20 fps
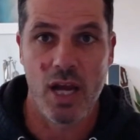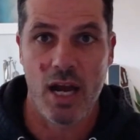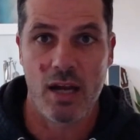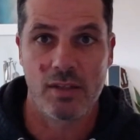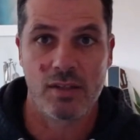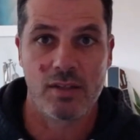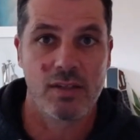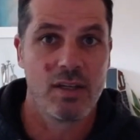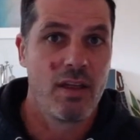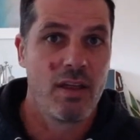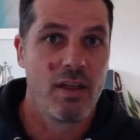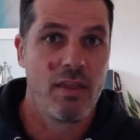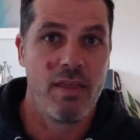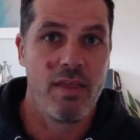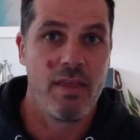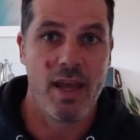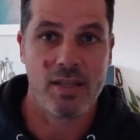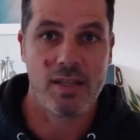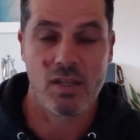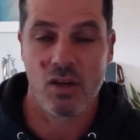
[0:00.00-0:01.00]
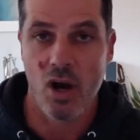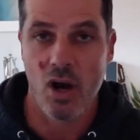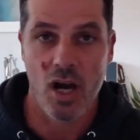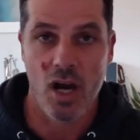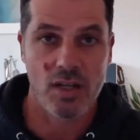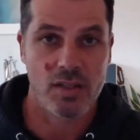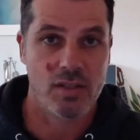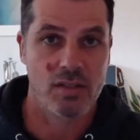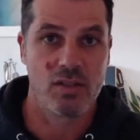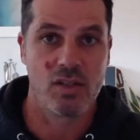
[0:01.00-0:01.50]
out. That's a
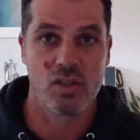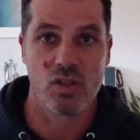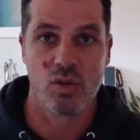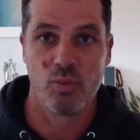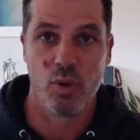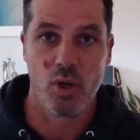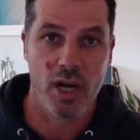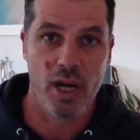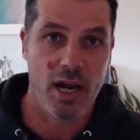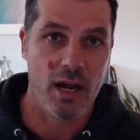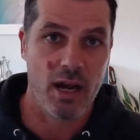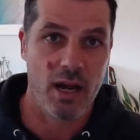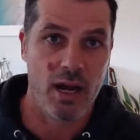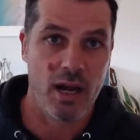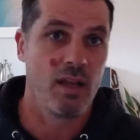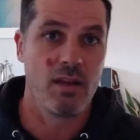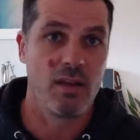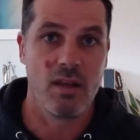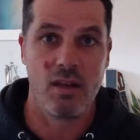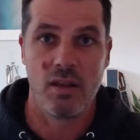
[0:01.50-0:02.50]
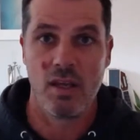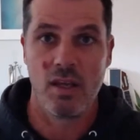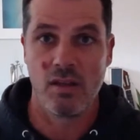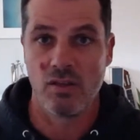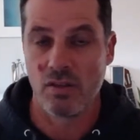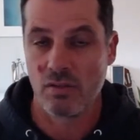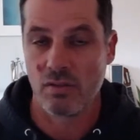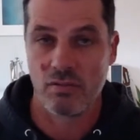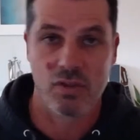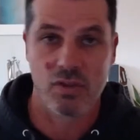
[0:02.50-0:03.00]
cost just to pull it out. Then
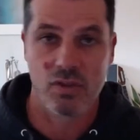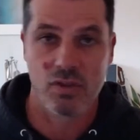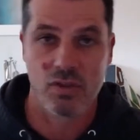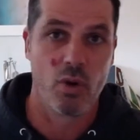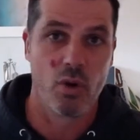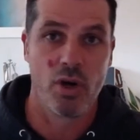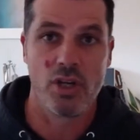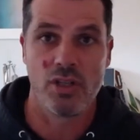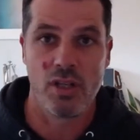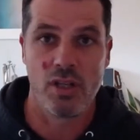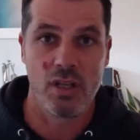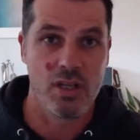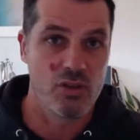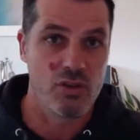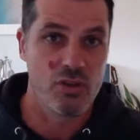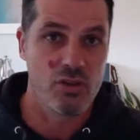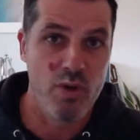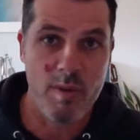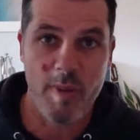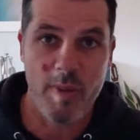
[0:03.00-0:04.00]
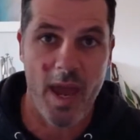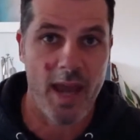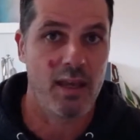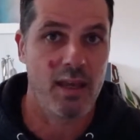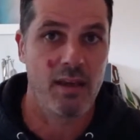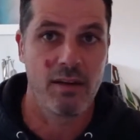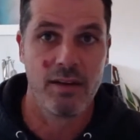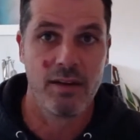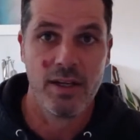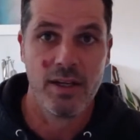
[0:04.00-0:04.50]
there's storage, and then there's
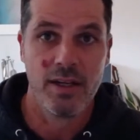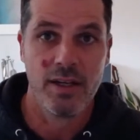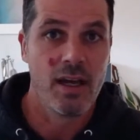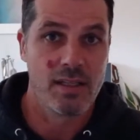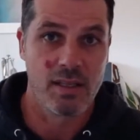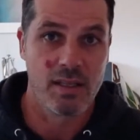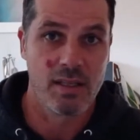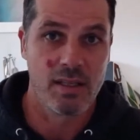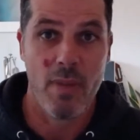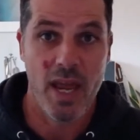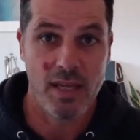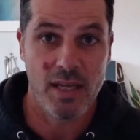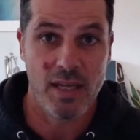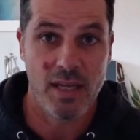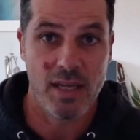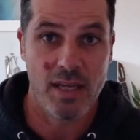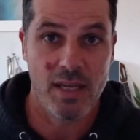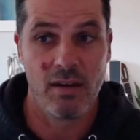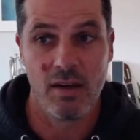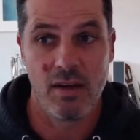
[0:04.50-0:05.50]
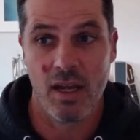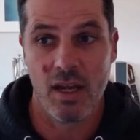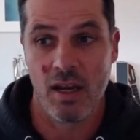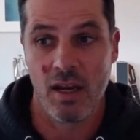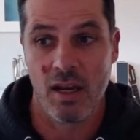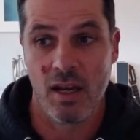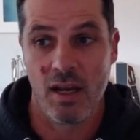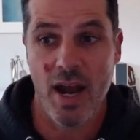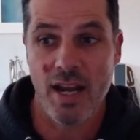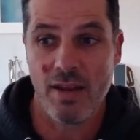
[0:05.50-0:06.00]
repacking. It's a mess. And
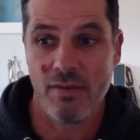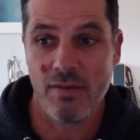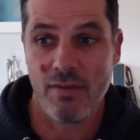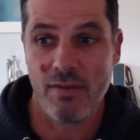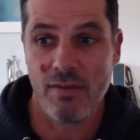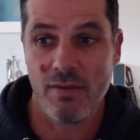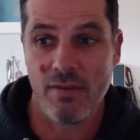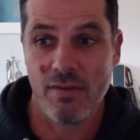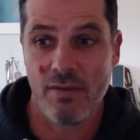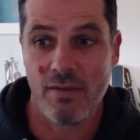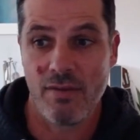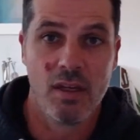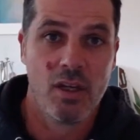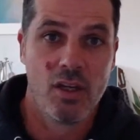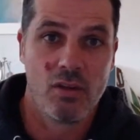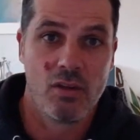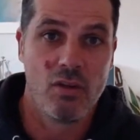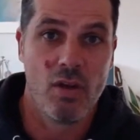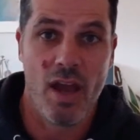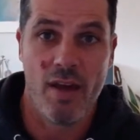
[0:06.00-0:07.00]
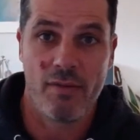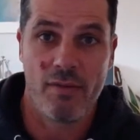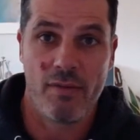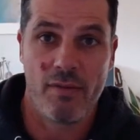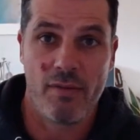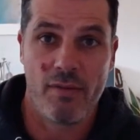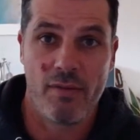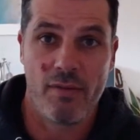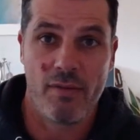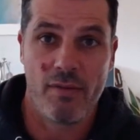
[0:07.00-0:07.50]
it might even mean you have to
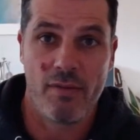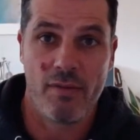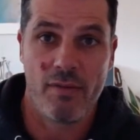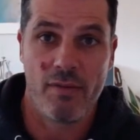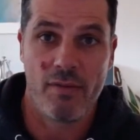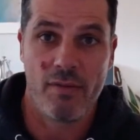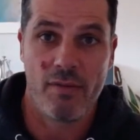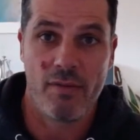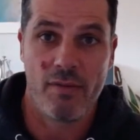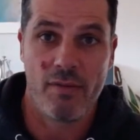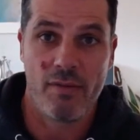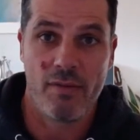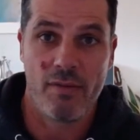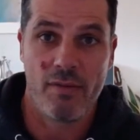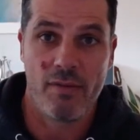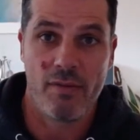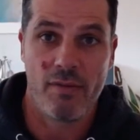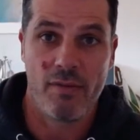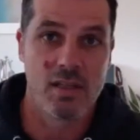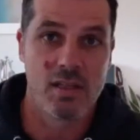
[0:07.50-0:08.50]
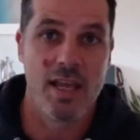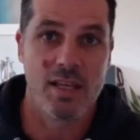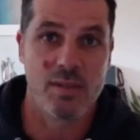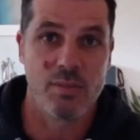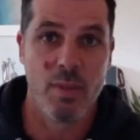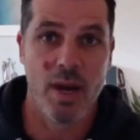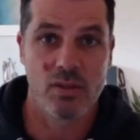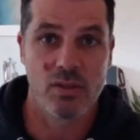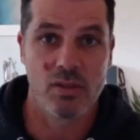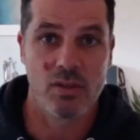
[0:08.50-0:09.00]
destroy it because it's
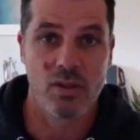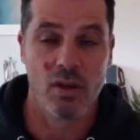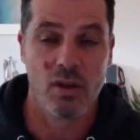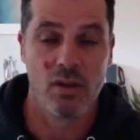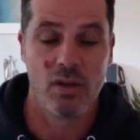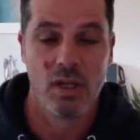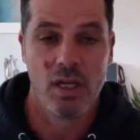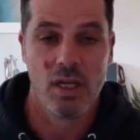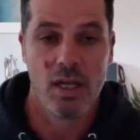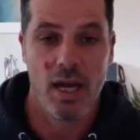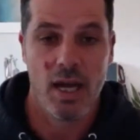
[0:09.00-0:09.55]
less money. So